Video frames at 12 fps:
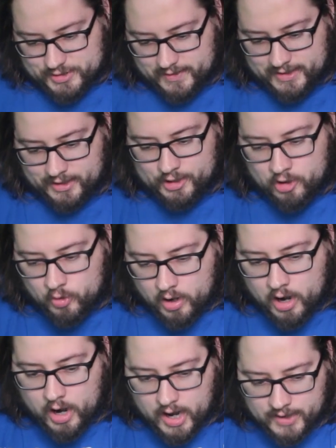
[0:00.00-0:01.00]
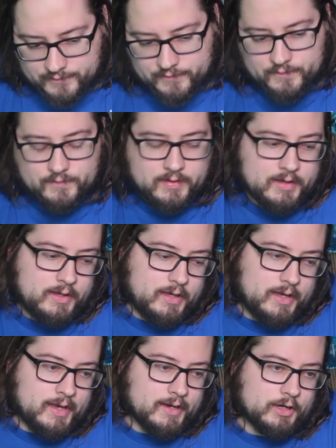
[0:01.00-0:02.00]
so they can go off
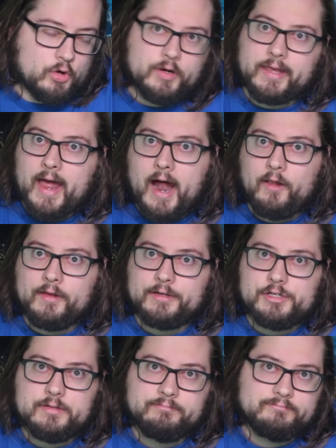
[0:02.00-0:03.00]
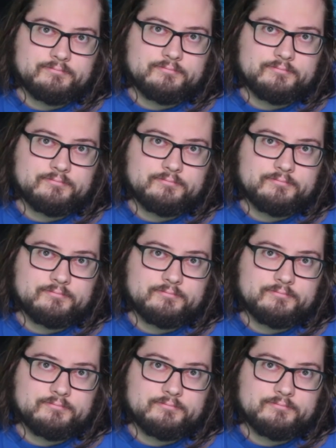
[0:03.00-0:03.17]
and go to college.